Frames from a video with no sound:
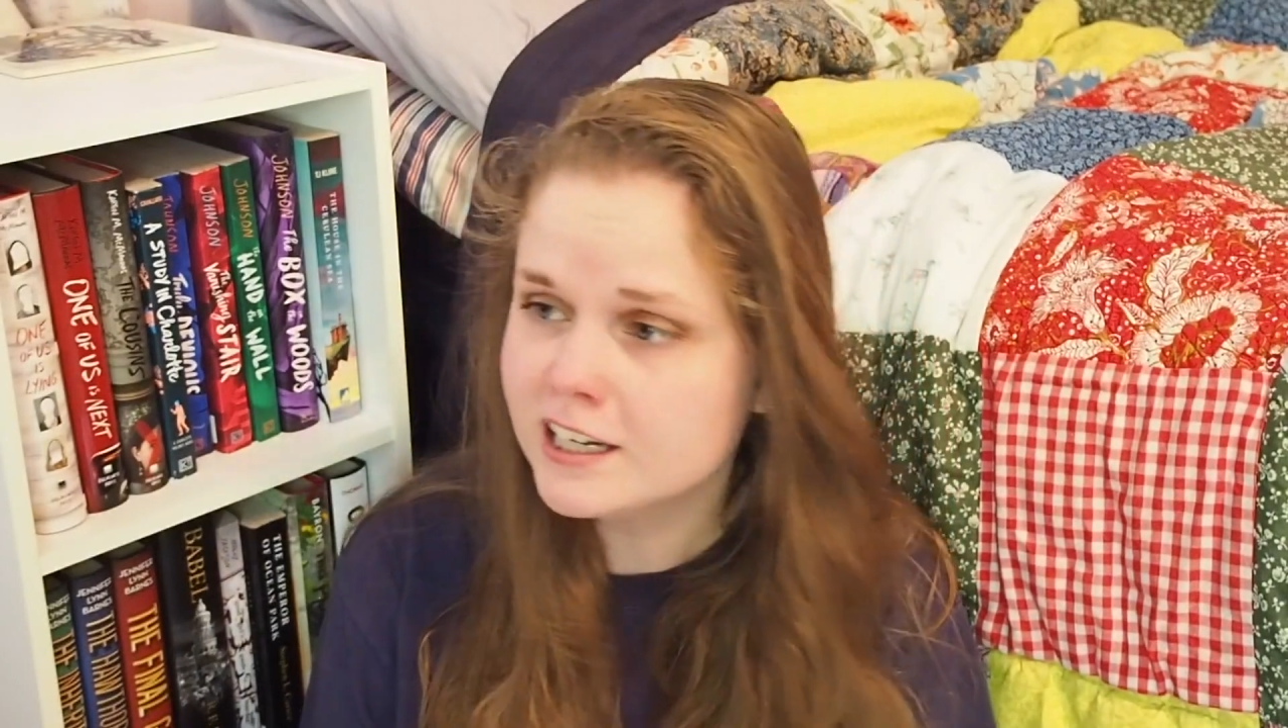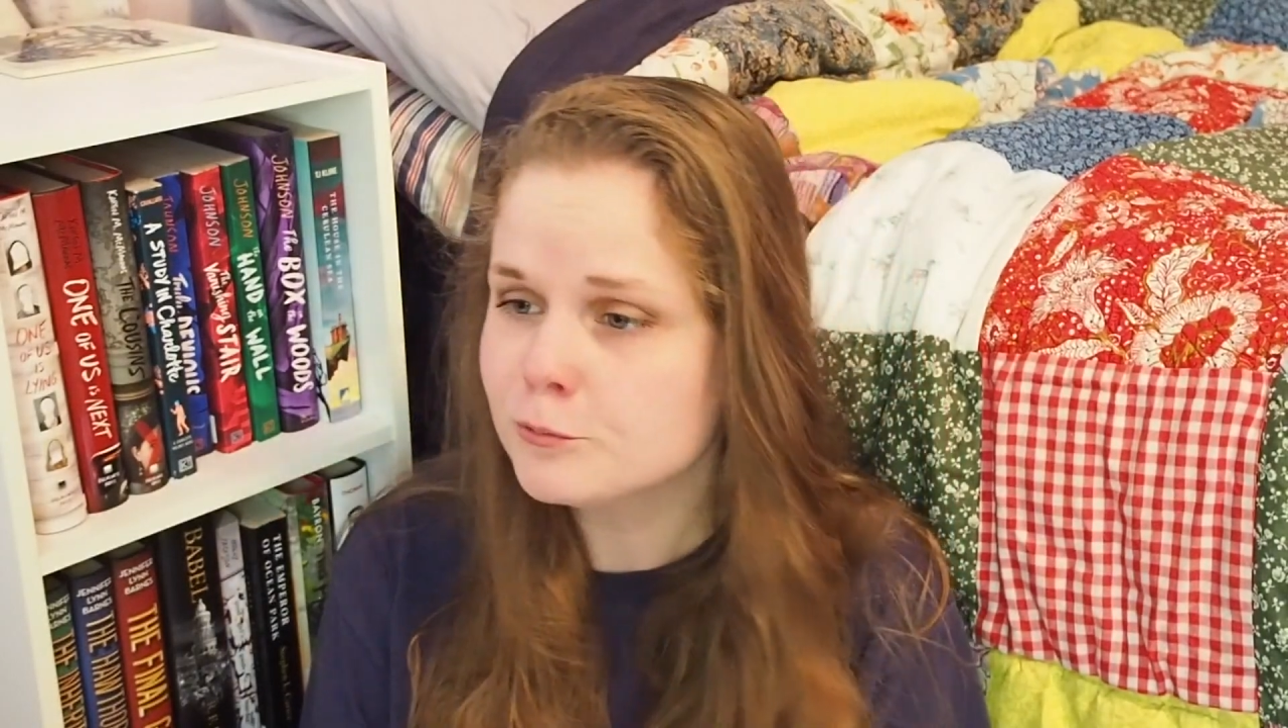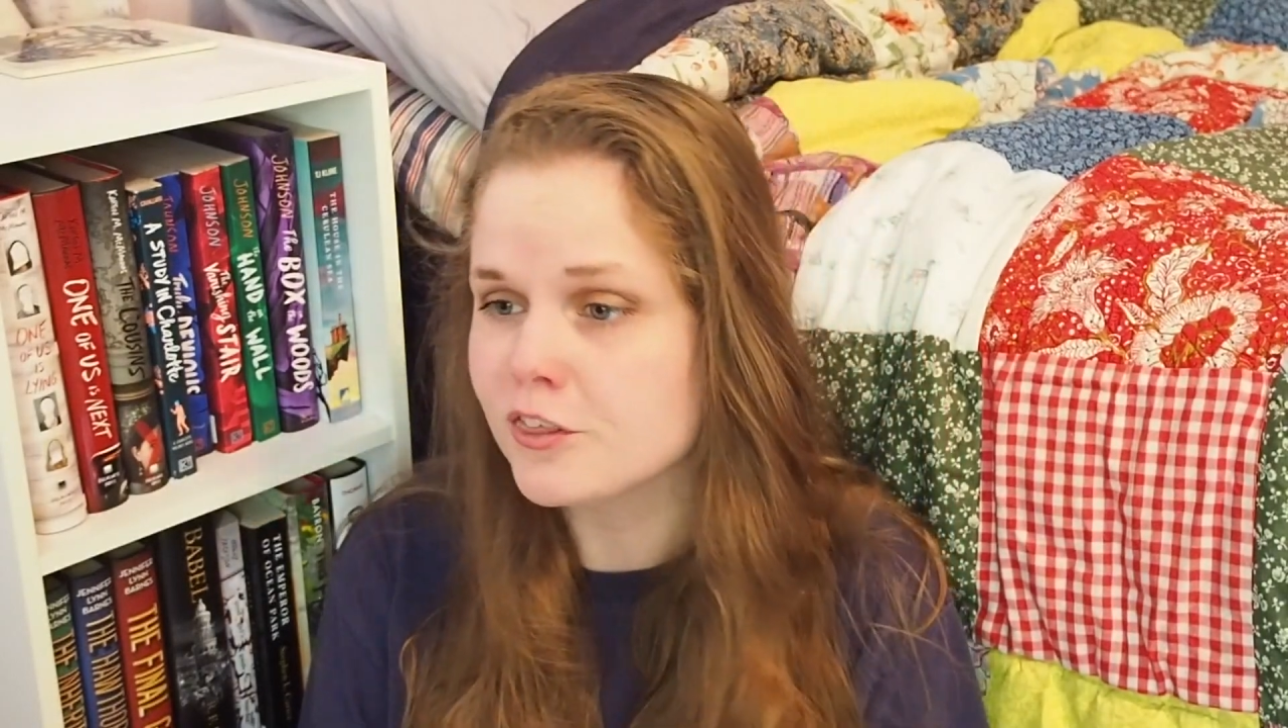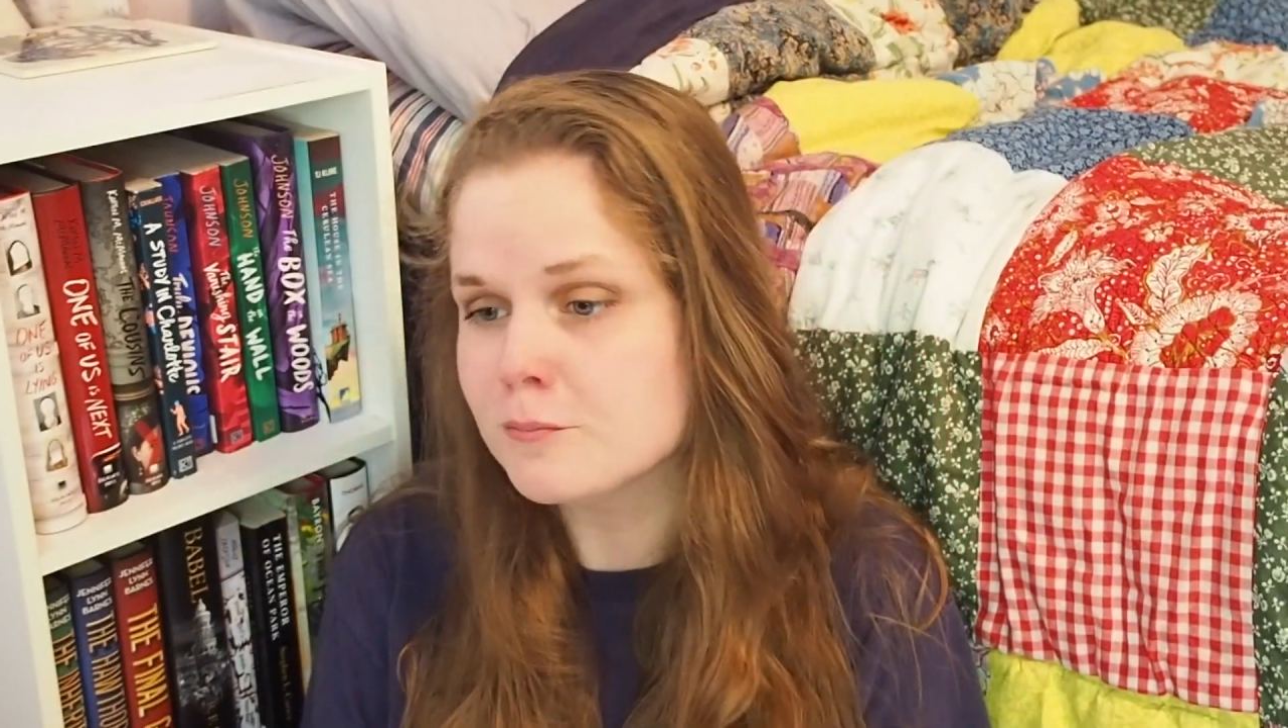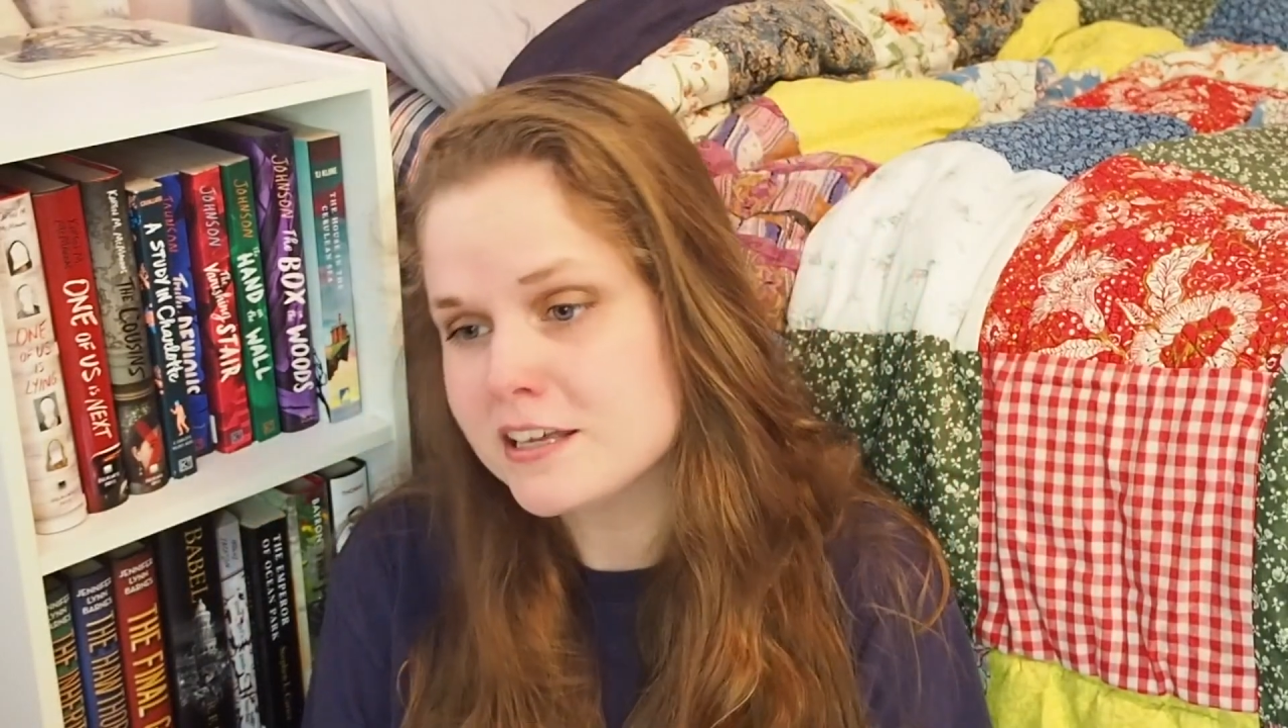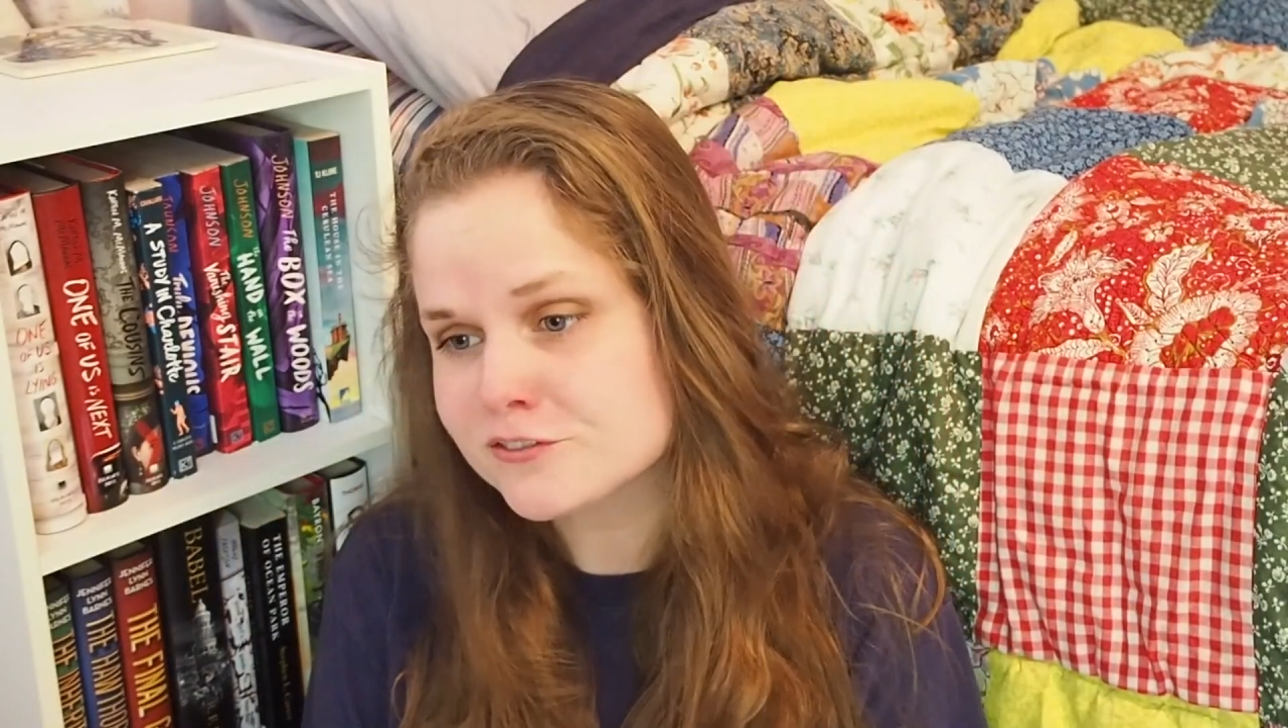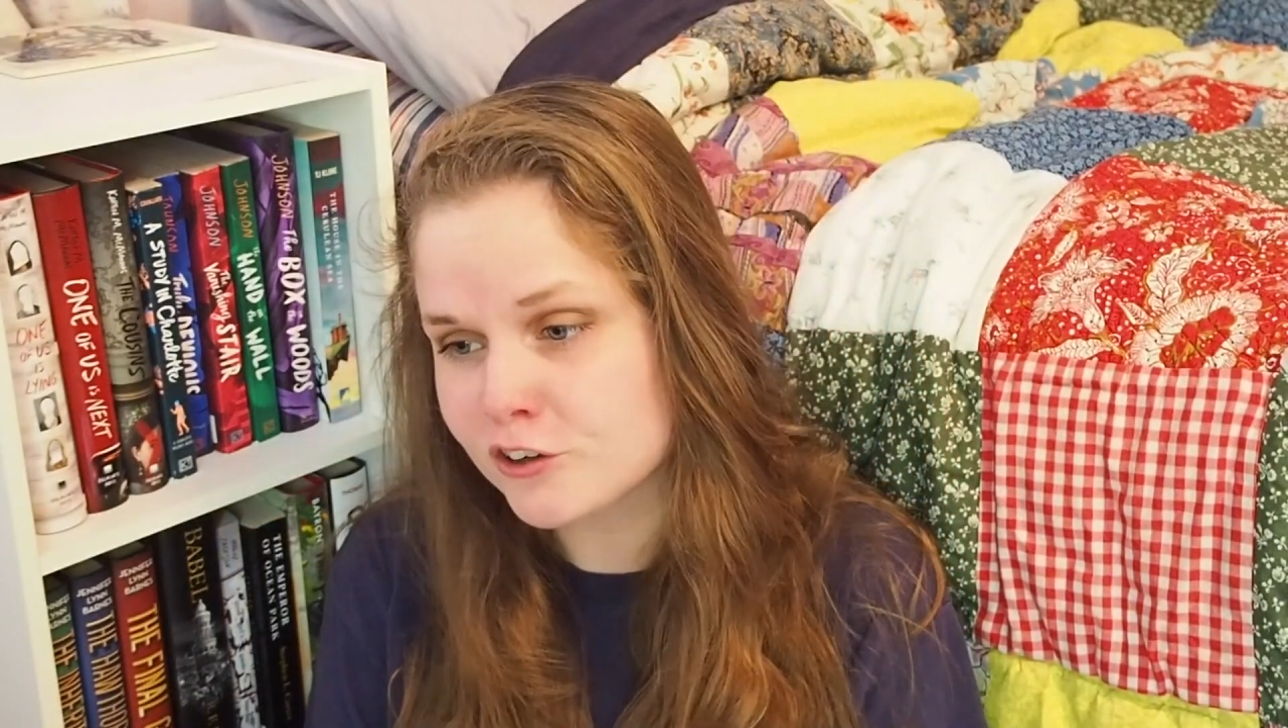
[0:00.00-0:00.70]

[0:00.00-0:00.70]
up with a best